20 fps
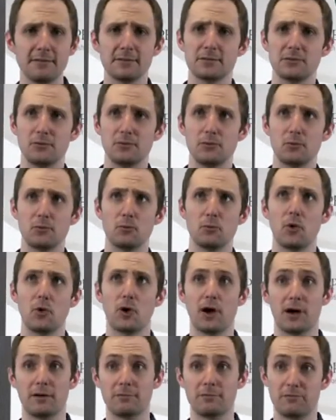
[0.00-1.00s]

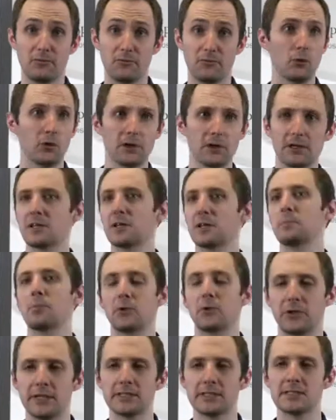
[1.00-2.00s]
to fully
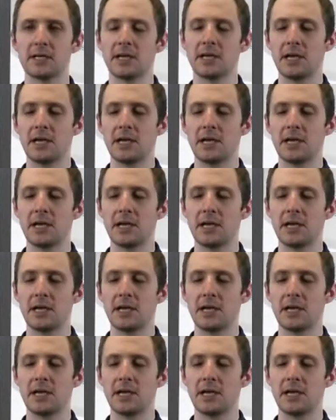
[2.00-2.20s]
complete.